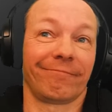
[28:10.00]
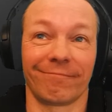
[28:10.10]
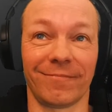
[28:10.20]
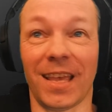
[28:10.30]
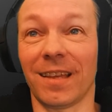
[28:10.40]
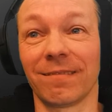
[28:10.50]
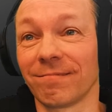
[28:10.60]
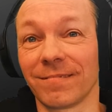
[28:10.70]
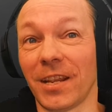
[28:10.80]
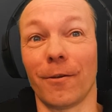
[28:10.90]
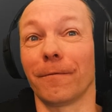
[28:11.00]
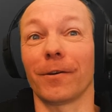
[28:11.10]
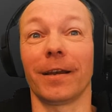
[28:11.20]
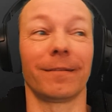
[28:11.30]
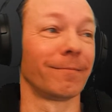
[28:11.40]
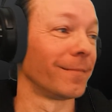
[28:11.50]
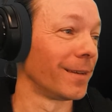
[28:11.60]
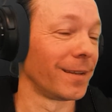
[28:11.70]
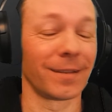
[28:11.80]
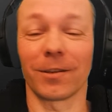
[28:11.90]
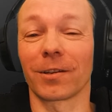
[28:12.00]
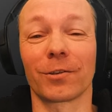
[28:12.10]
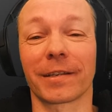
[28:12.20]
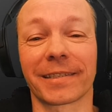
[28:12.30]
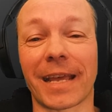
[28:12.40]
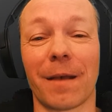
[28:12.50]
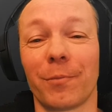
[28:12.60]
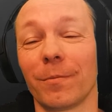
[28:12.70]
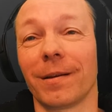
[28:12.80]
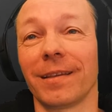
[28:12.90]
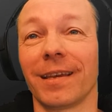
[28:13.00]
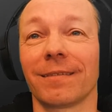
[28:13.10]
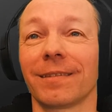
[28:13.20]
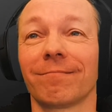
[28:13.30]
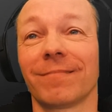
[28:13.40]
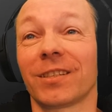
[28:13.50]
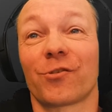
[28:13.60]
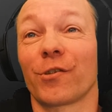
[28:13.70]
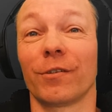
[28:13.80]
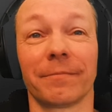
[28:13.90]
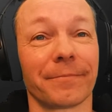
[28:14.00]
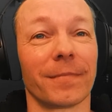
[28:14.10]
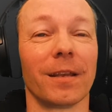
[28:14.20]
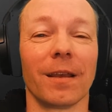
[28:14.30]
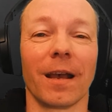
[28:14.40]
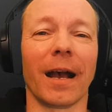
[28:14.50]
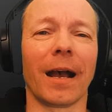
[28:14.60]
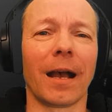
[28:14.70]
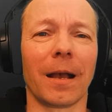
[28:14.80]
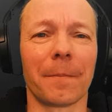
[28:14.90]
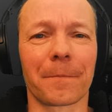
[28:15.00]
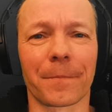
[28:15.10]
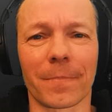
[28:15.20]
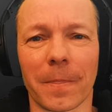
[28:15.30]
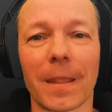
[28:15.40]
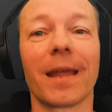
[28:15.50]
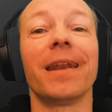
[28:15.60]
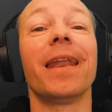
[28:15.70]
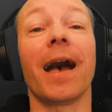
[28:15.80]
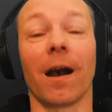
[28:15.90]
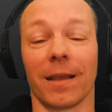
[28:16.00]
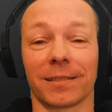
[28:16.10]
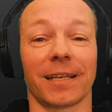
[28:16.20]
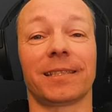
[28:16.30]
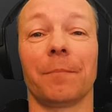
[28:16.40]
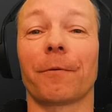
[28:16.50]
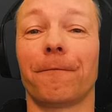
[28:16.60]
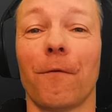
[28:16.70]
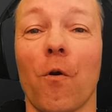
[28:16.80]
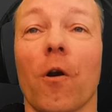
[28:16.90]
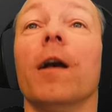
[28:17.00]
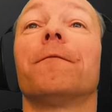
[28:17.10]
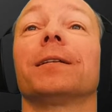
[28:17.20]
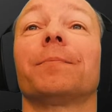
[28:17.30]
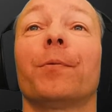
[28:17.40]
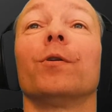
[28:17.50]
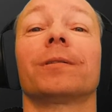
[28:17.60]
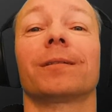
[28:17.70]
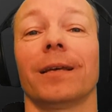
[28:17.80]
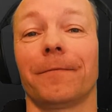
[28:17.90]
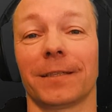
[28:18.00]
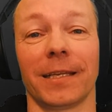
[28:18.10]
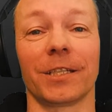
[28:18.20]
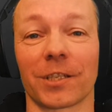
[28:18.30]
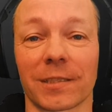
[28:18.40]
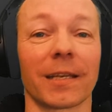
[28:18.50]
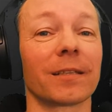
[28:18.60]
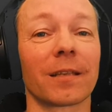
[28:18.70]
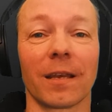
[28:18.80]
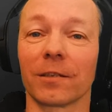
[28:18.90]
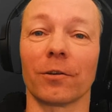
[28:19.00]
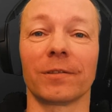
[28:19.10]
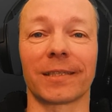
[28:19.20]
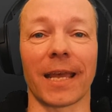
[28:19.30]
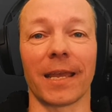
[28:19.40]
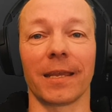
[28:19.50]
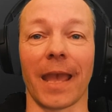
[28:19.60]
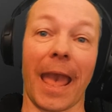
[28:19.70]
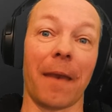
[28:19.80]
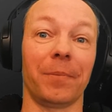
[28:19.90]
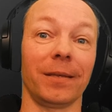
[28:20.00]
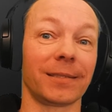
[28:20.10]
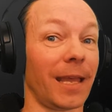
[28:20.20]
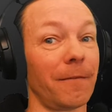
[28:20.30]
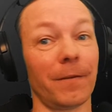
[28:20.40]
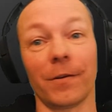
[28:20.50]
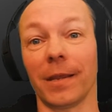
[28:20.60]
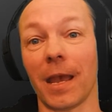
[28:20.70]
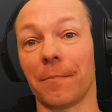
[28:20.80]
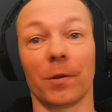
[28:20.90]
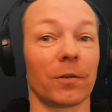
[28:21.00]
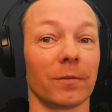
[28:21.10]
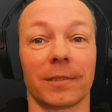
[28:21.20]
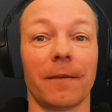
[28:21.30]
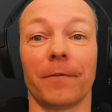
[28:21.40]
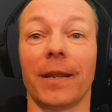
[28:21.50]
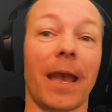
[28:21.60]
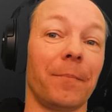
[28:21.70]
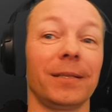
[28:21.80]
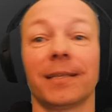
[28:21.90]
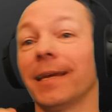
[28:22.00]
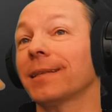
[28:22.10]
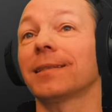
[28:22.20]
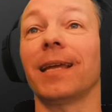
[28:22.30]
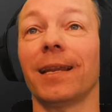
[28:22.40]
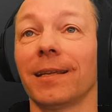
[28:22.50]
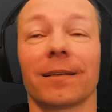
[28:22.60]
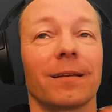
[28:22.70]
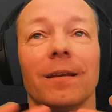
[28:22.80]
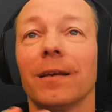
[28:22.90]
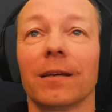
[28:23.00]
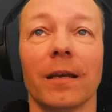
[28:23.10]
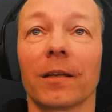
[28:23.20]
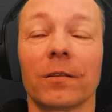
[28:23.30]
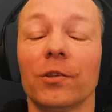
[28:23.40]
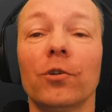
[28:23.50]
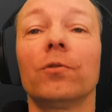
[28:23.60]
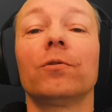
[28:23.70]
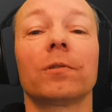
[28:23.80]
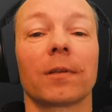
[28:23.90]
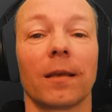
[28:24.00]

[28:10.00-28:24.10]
Yeah, terrified. Not a good example, but yeah, it's true. Now, as I said before, if a teacher says, don't say happy, say very happy, or don't say very happy, say ecstatic. And use